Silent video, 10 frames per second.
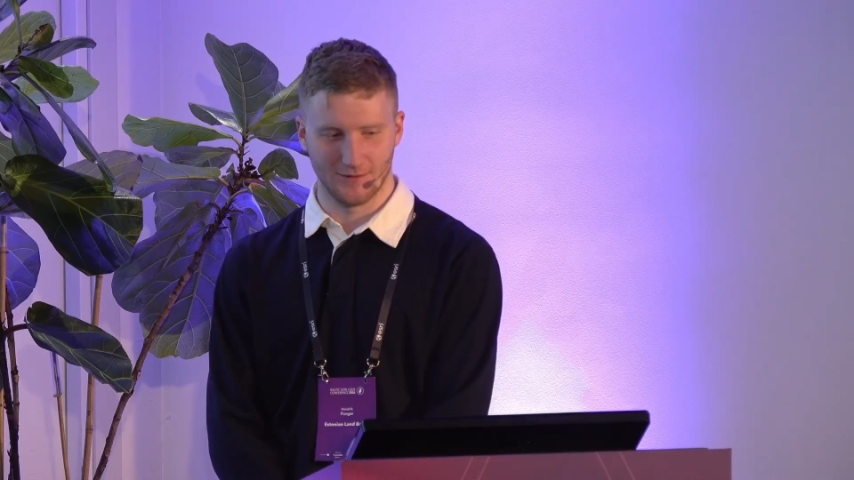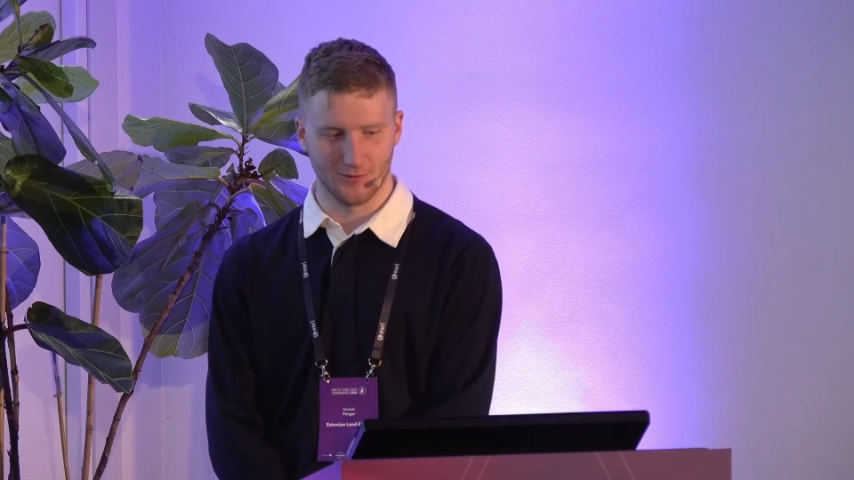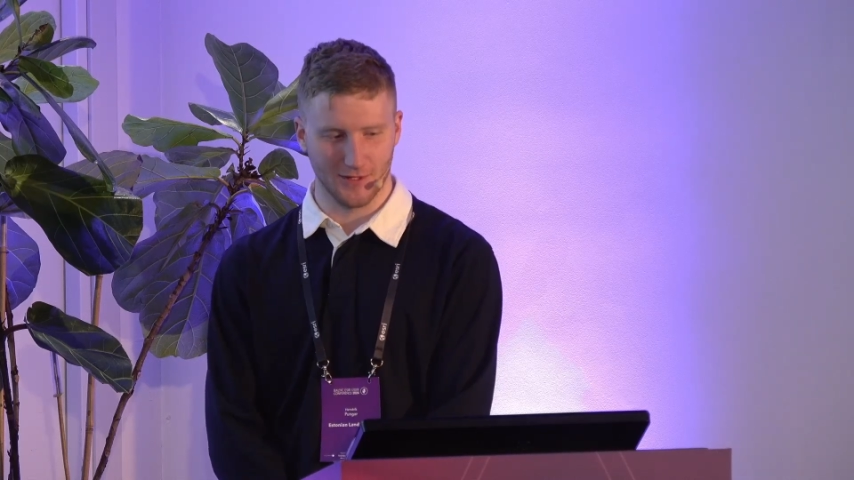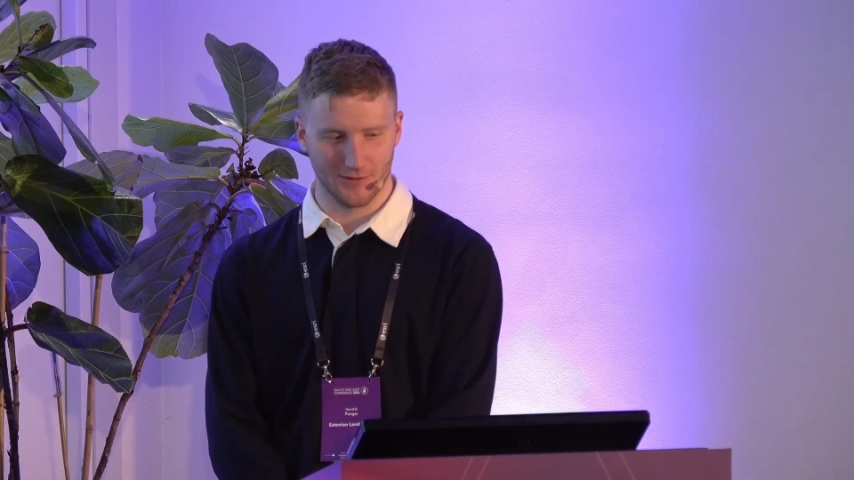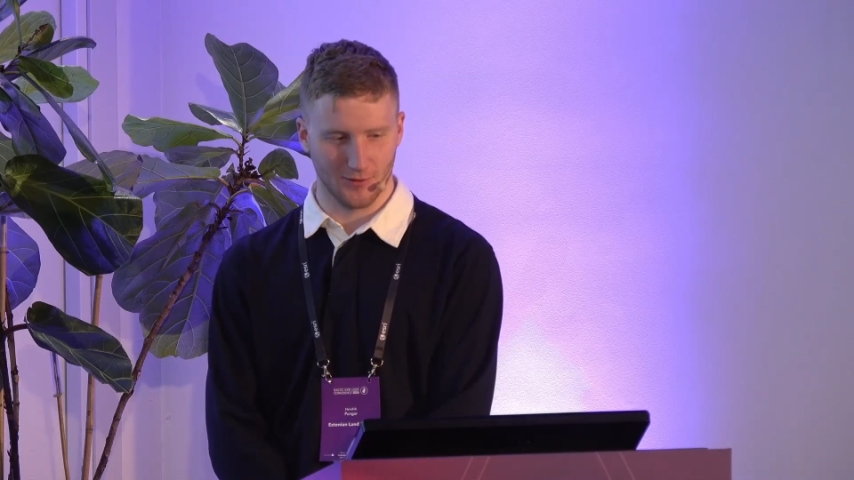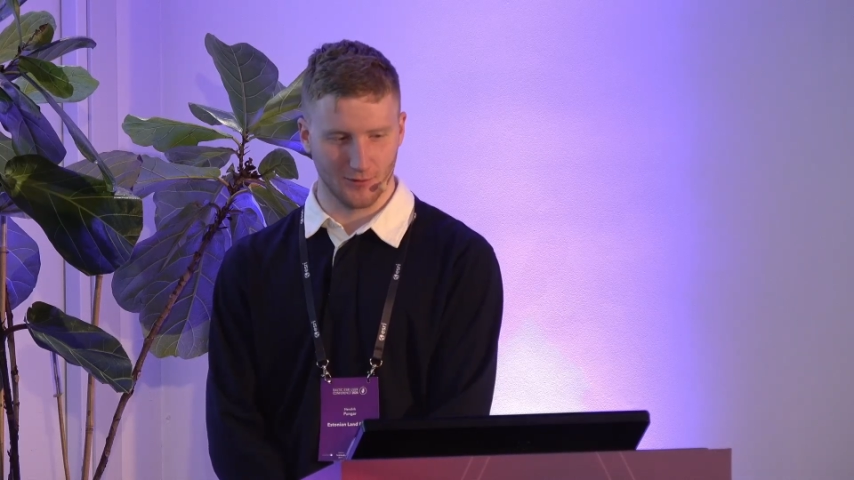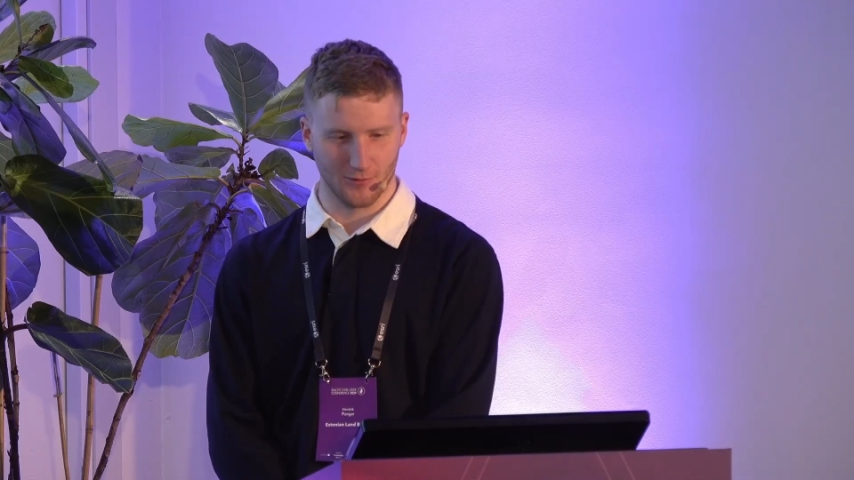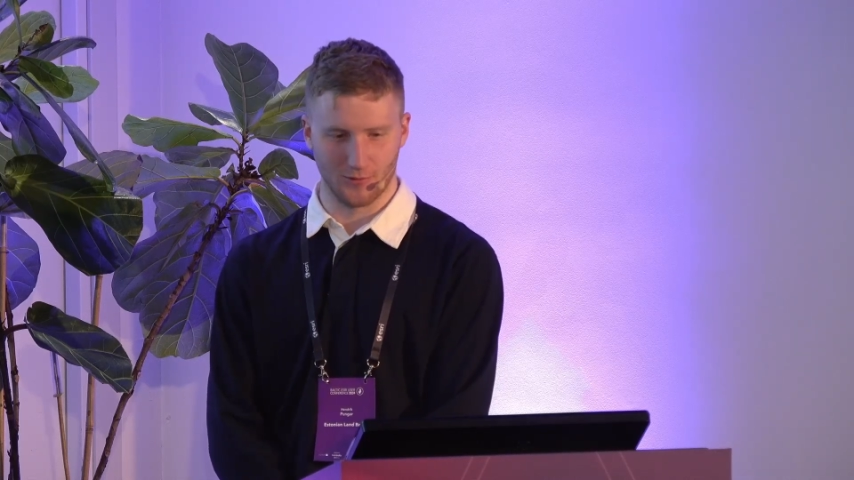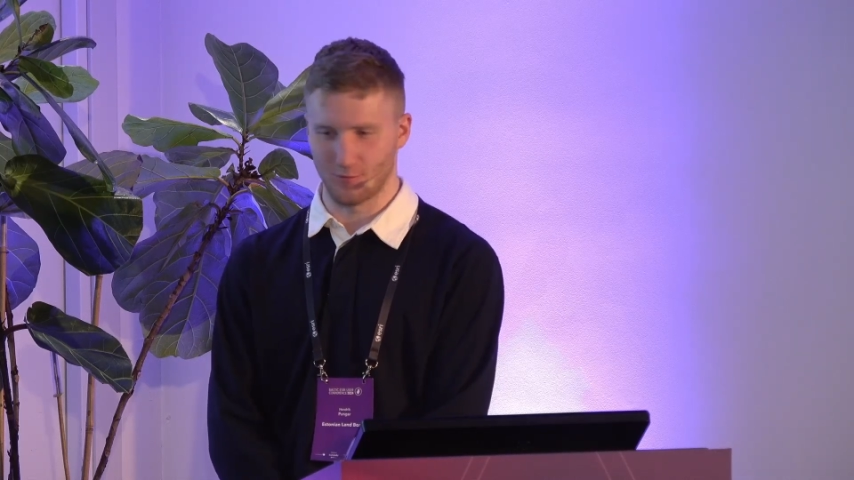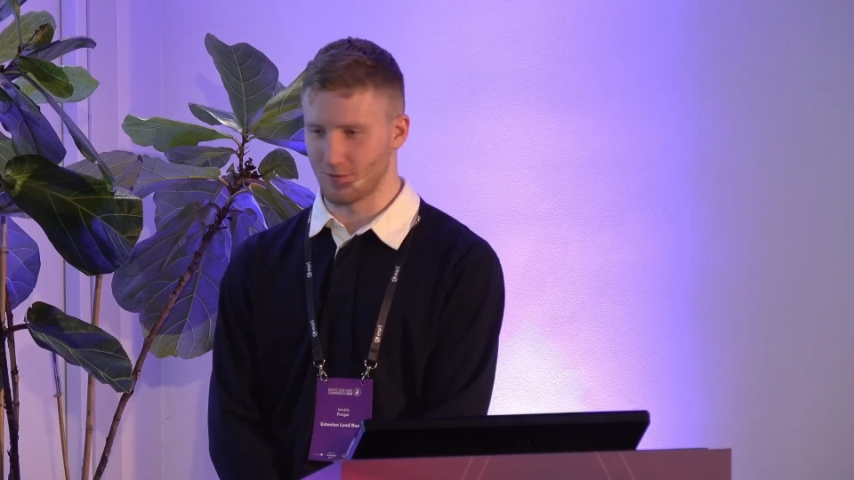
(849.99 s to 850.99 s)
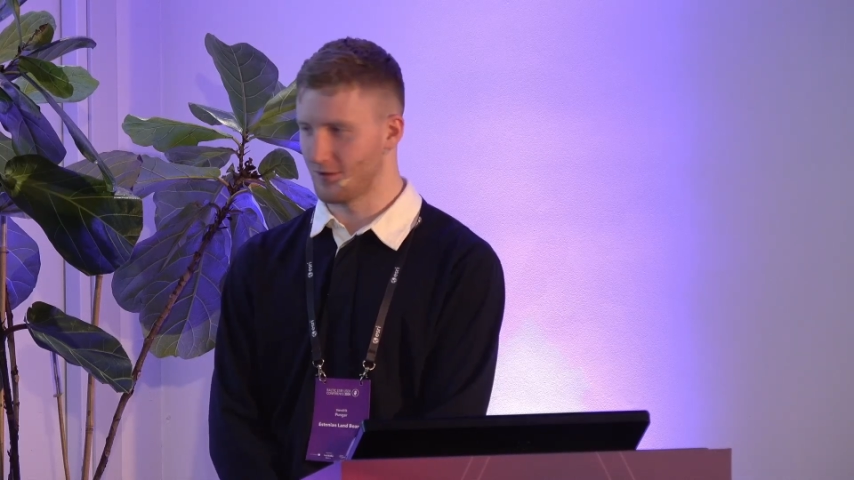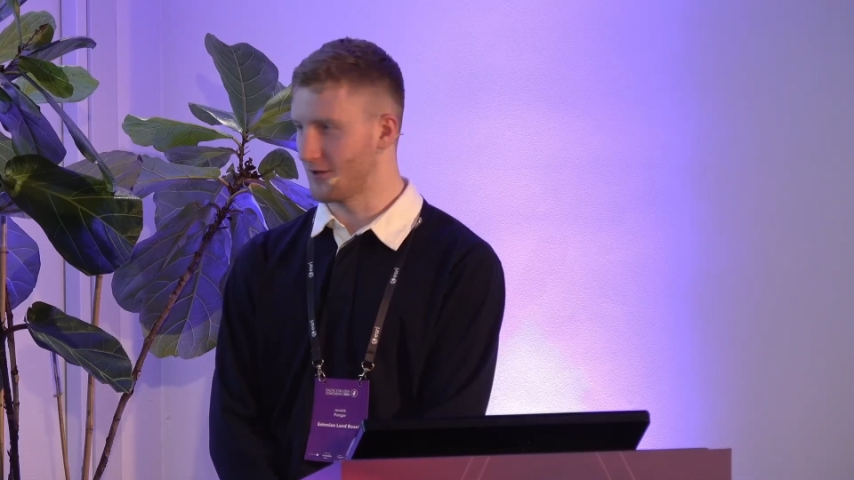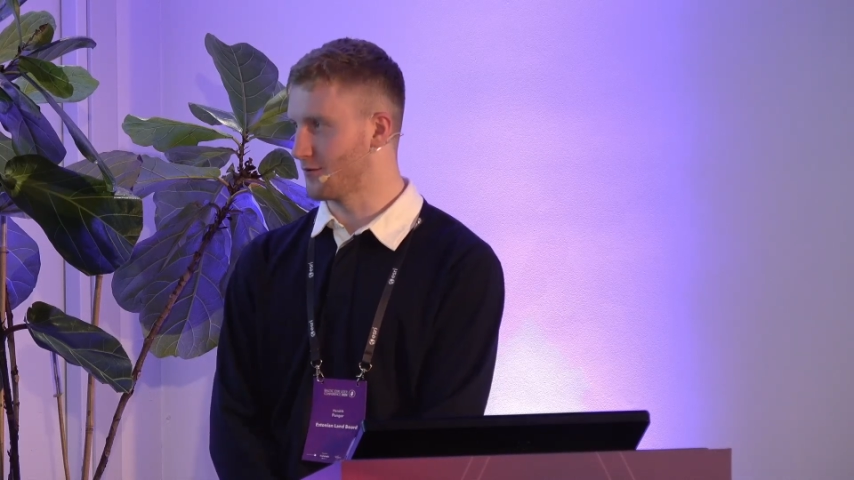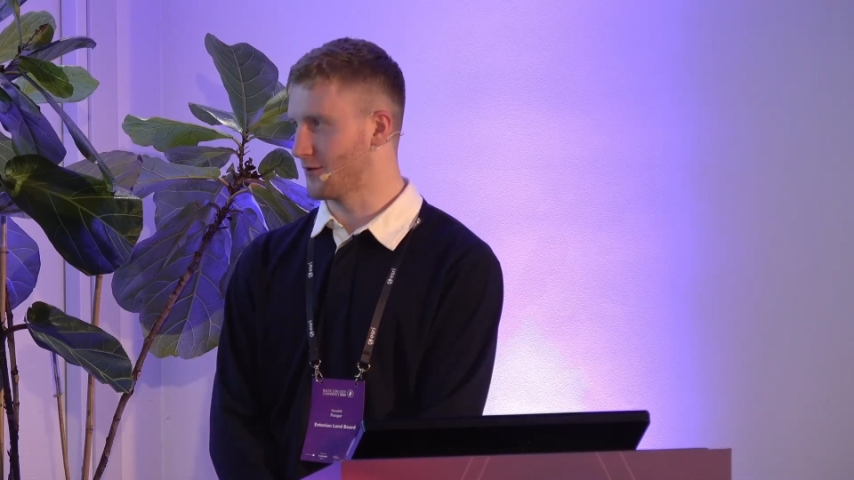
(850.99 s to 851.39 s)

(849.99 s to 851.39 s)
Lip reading: you can't go wrong with Harju